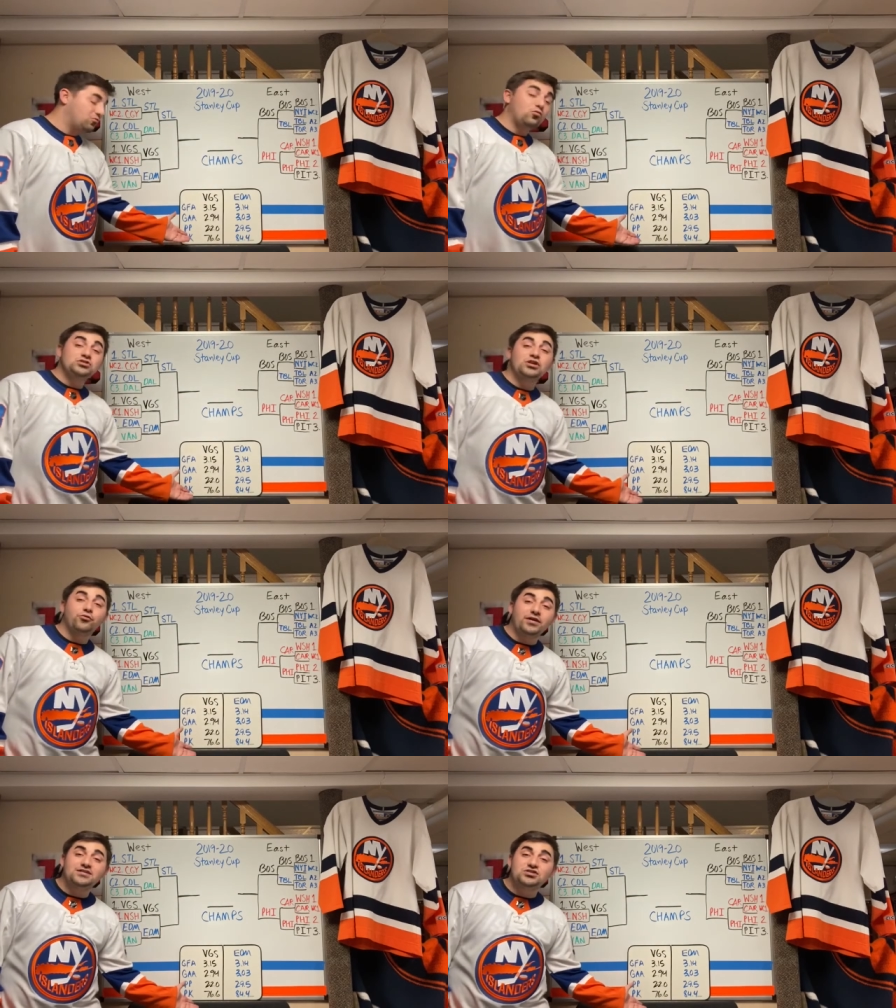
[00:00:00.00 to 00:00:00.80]
wasn't a
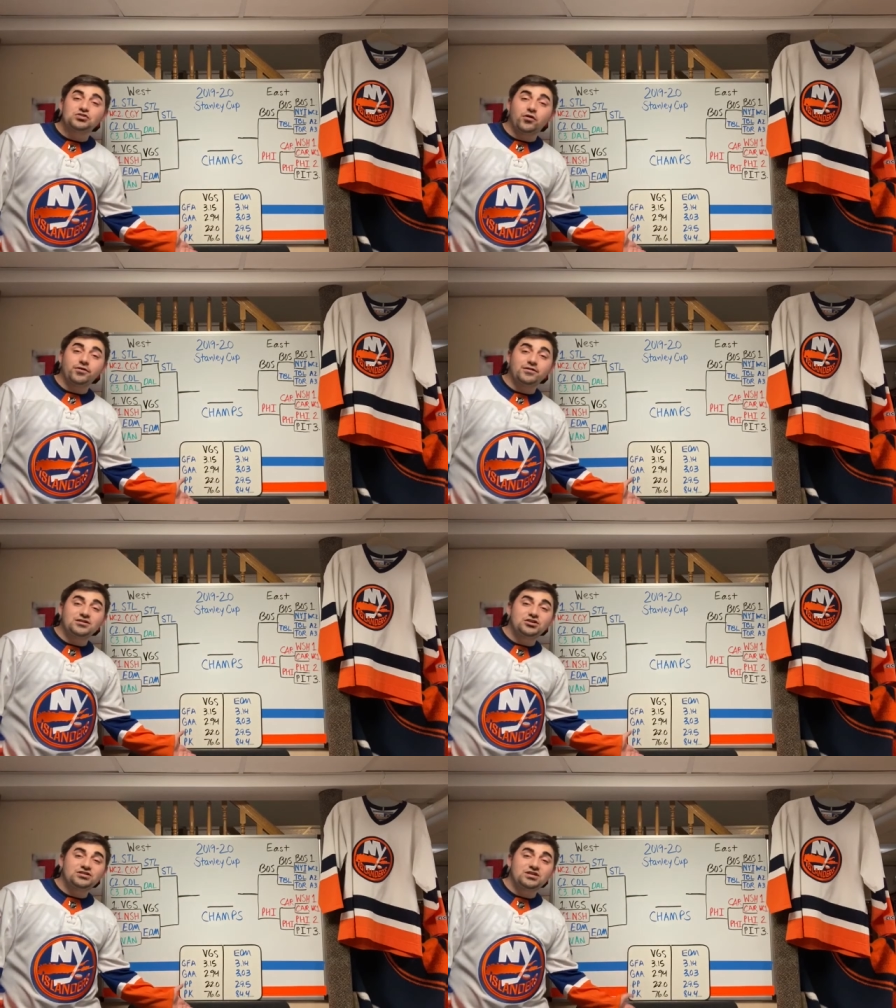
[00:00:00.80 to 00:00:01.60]
great start,
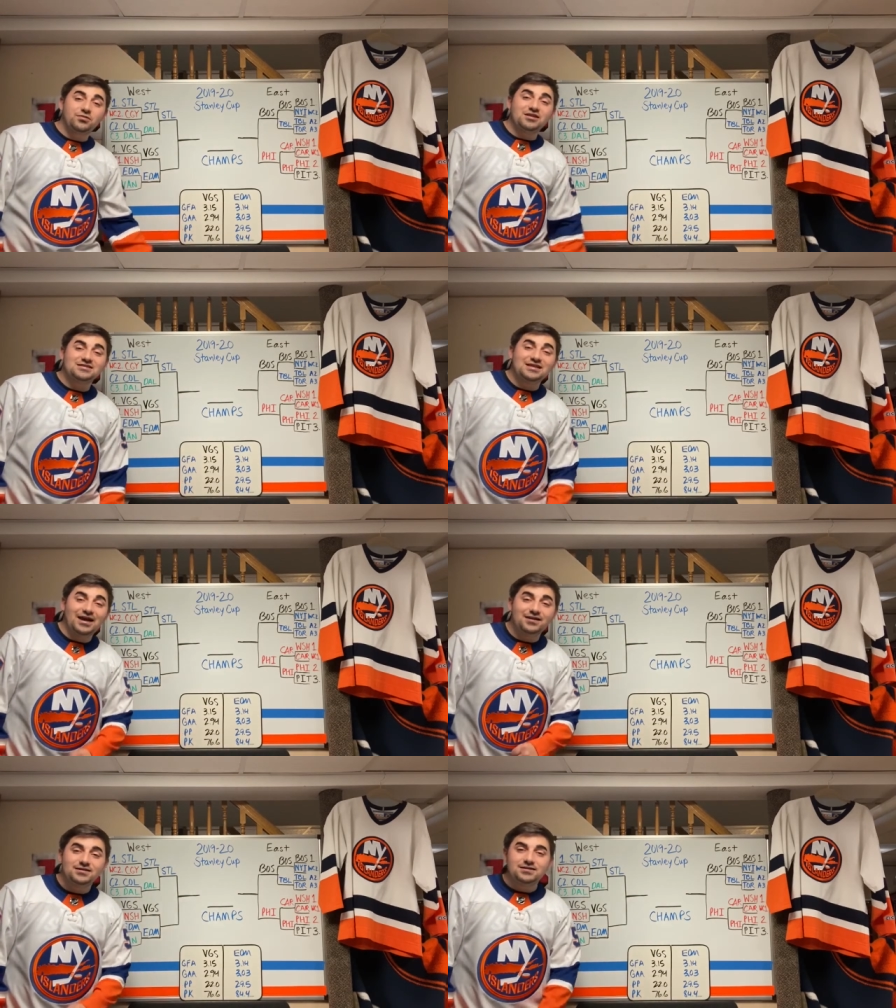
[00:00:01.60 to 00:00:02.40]
as you can see by the
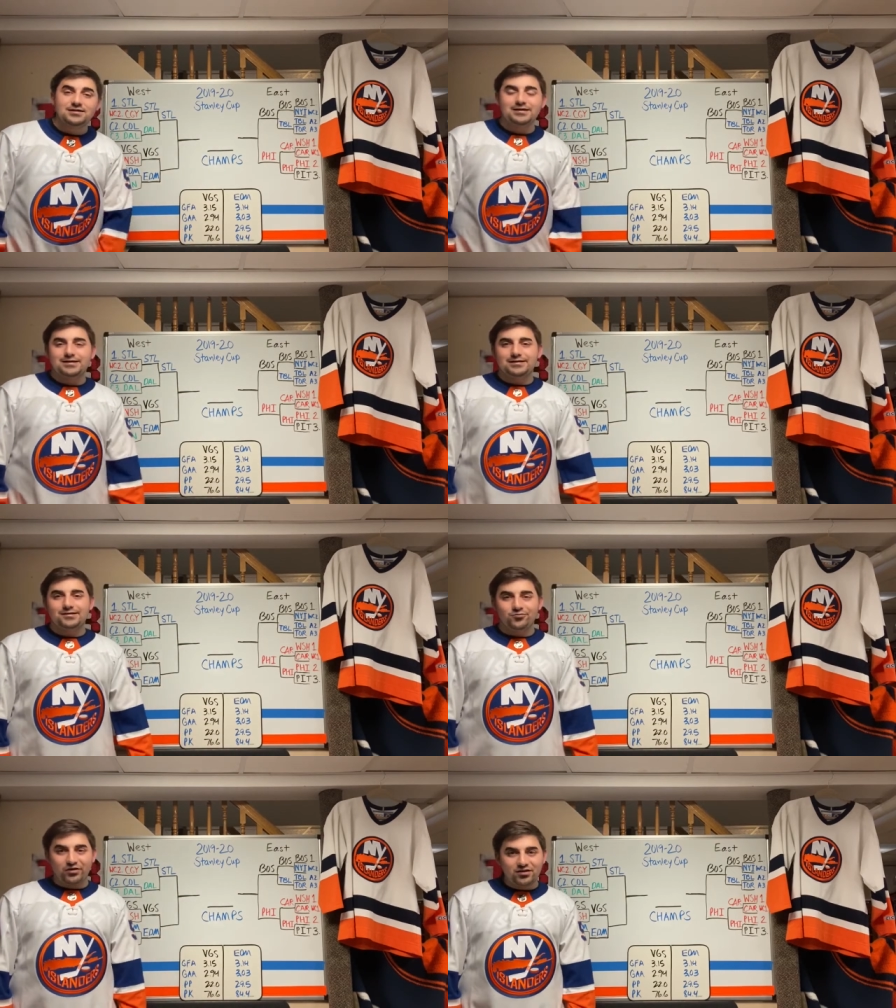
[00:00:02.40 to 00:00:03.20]
stat, uh,
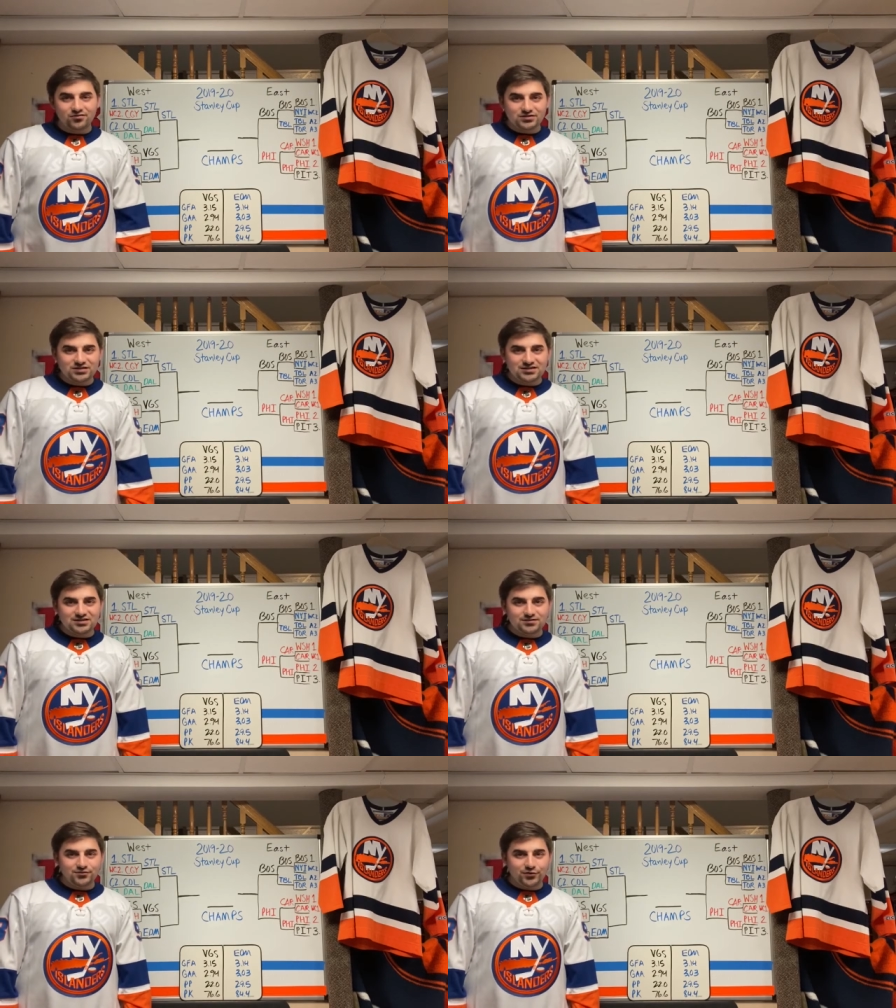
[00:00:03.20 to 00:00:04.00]
in the regular
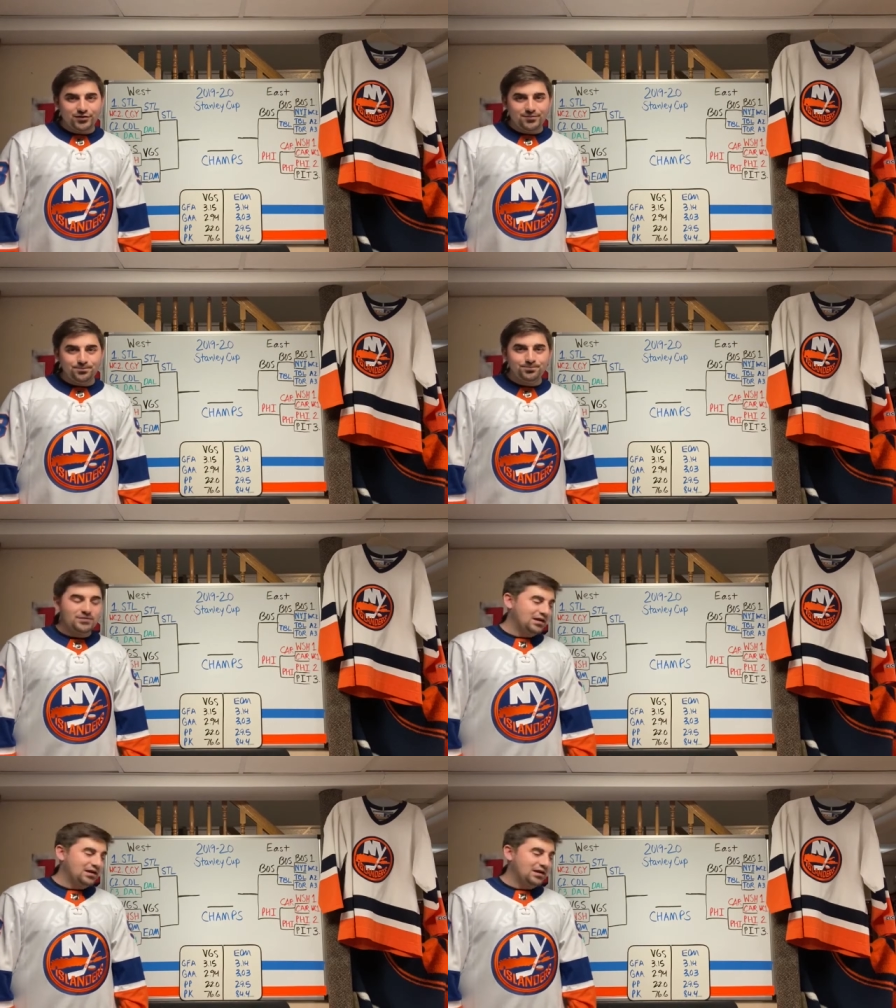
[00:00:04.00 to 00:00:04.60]
season for him.